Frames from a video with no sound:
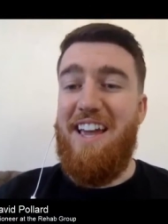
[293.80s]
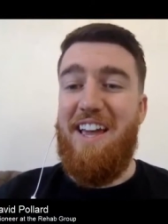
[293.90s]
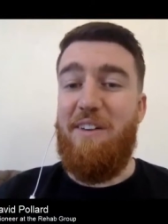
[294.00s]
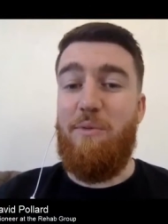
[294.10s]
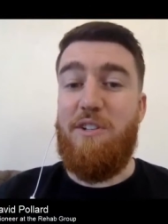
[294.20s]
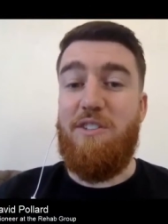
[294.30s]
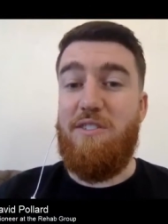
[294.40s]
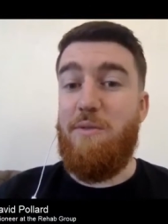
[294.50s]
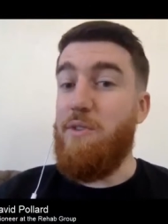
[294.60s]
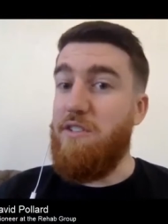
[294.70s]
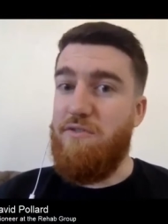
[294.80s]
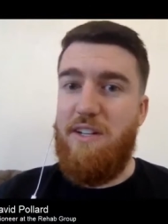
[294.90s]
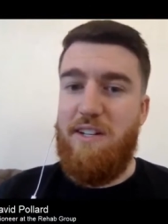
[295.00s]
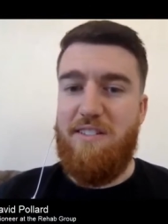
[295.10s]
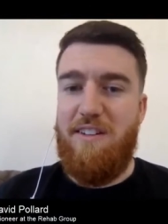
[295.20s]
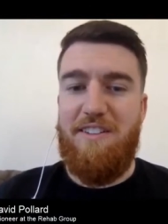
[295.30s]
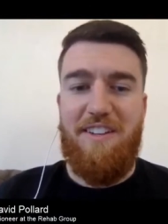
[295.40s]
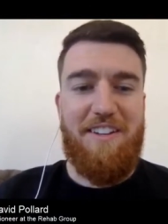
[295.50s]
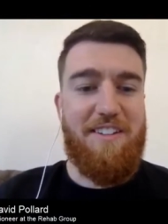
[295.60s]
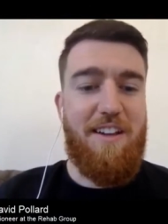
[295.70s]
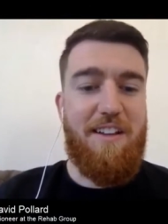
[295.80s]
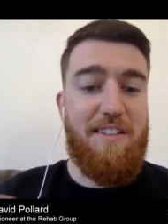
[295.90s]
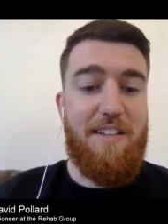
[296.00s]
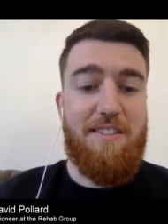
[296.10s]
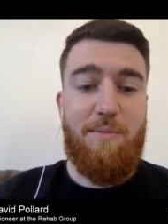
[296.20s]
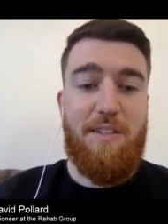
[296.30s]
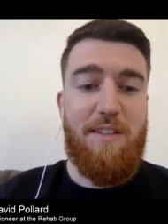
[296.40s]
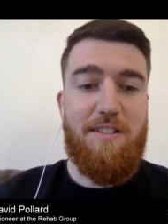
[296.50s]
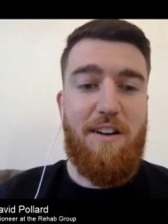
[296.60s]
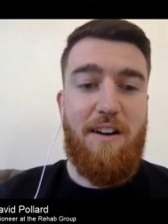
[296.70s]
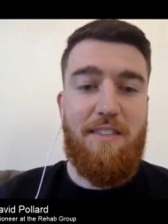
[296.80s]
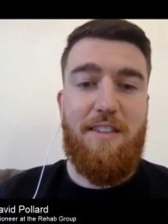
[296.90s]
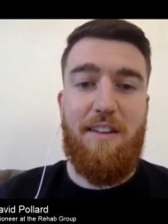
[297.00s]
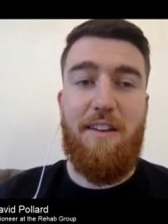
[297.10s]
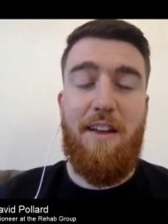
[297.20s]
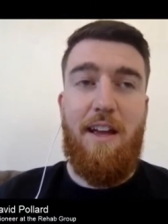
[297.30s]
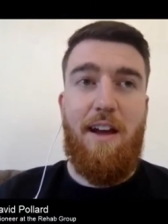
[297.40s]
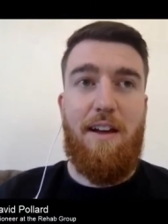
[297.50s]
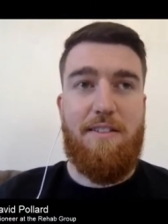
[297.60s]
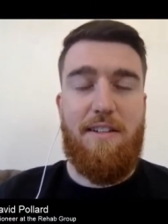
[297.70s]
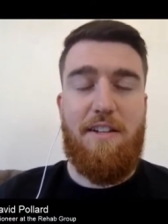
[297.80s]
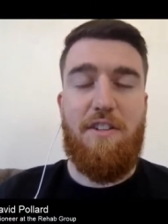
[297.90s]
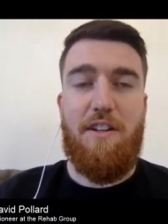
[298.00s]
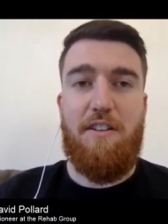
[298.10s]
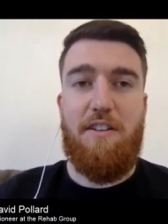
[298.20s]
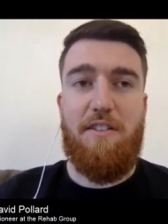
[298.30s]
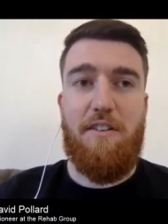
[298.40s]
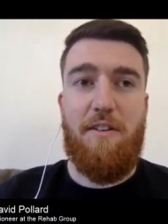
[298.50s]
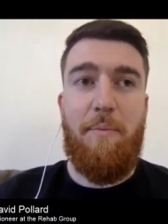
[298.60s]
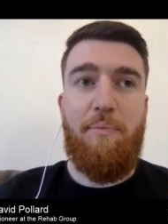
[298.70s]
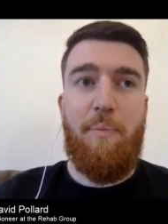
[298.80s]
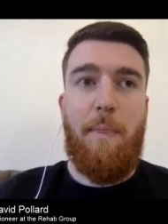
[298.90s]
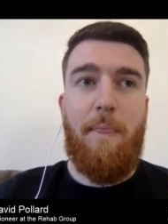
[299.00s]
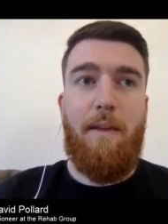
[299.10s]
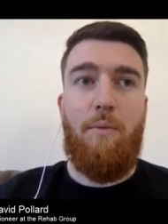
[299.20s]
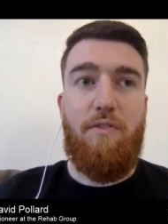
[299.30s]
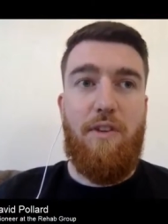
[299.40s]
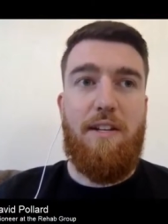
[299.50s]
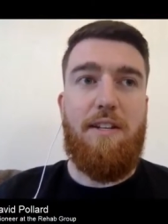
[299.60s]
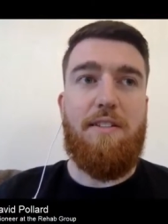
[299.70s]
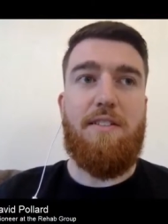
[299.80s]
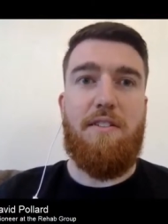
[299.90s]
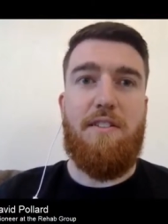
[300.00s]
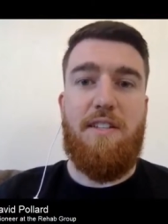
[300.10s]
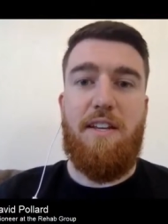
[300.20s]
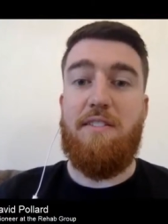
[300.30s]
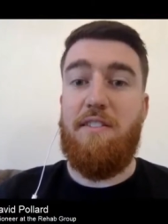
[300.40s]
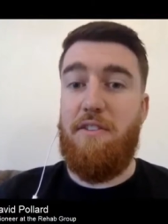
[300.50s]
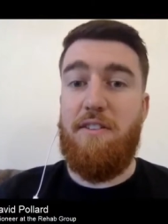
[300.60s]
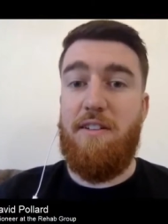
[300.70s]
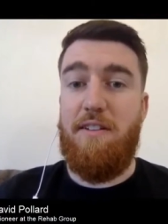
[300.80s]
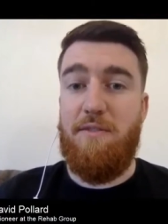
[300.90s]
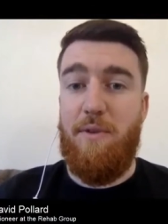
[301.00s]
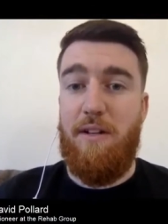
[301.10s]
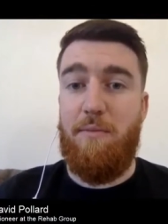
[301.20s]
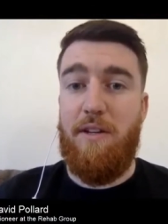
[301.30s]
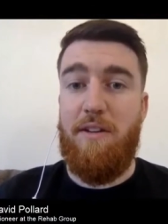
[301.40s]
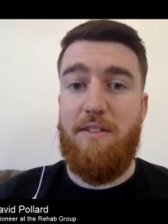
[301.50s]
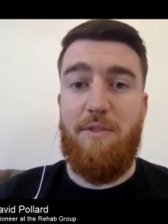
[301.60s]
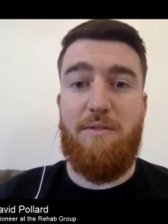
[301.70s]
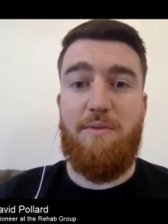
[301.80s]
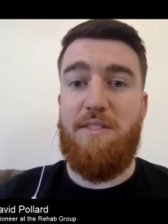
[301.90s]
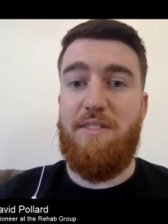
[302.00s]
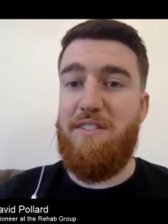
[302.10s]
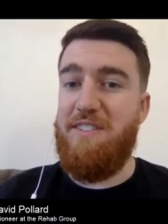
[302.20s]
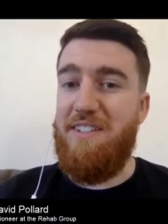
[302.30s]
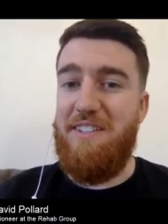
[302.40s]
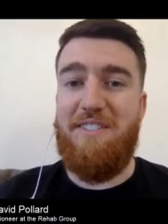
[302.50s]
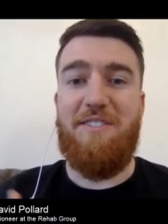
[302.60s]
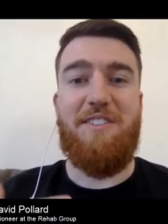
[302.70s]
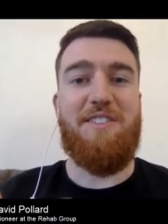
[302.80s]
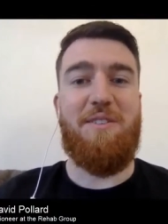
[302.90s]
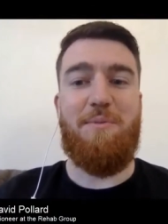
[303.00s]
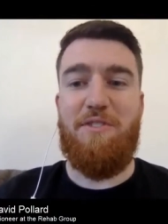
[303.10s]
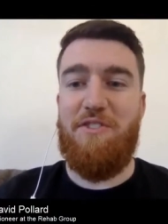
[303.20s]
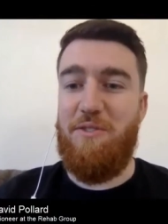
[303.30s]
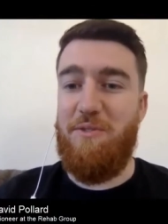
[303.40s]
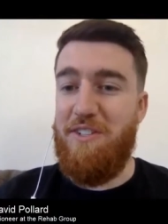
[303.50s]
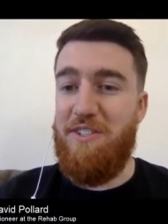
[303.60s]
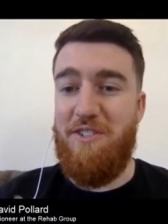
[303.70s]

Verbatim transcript: uh, which is which is really exciting. And and that's something that I think as an educator we really need to start to take seriously as well because once we start to see these studies coming through that